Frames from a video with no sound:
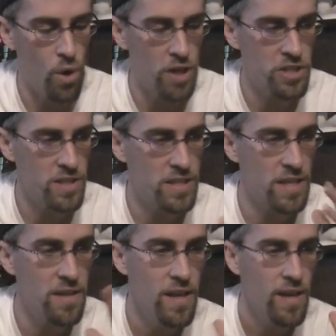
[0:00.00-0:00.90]

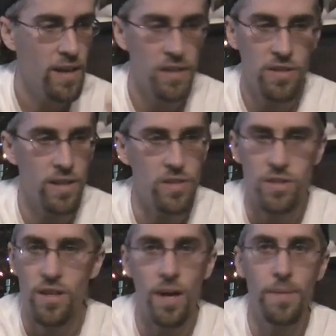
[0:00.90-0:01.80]
Washington is going to
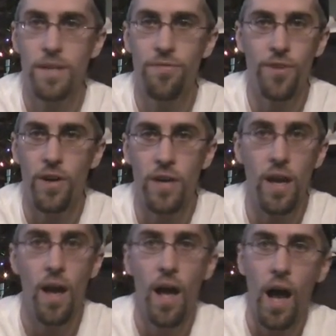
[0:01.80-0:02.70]
just come into Philly.